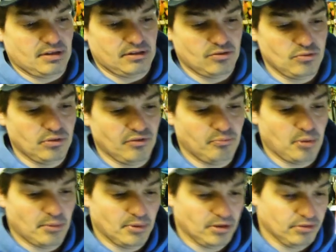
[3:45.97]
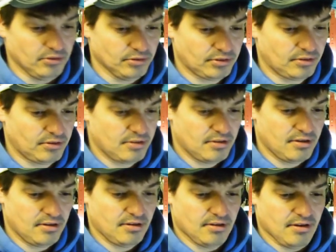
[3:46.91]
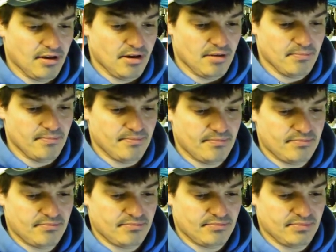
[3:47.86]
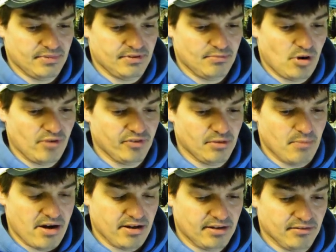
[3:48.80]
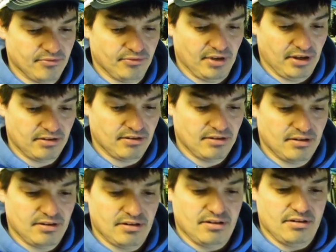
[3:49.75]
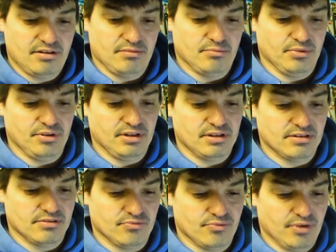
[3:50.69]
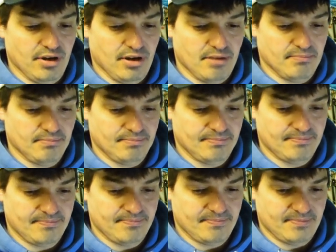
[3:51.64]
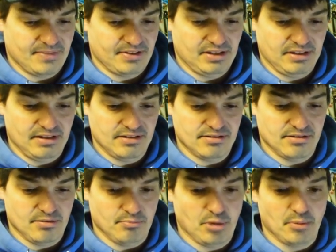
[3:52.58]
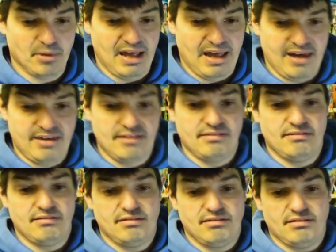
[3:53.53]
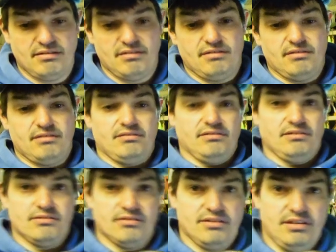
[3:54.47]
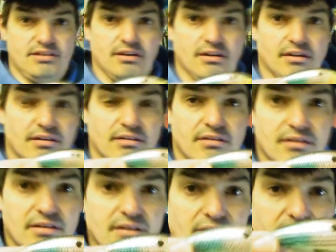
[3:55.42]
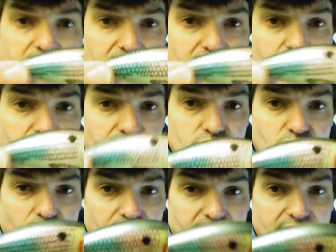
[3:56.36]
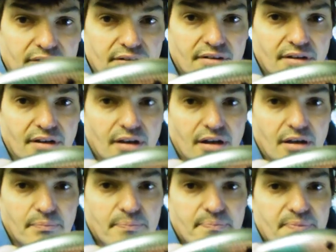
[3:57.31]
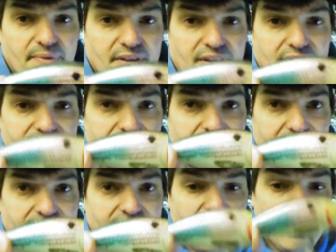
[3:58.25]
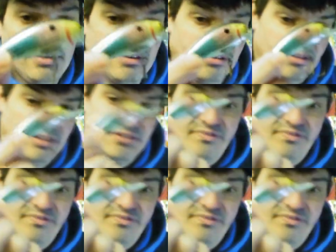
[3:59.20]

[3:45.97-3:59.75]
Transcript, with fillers: I do love bomber lures. Um, they're more of an American thing. But these are, um, I think these are the Bomber A. These are the uh, good for trolling. Um, that's a 7A and these are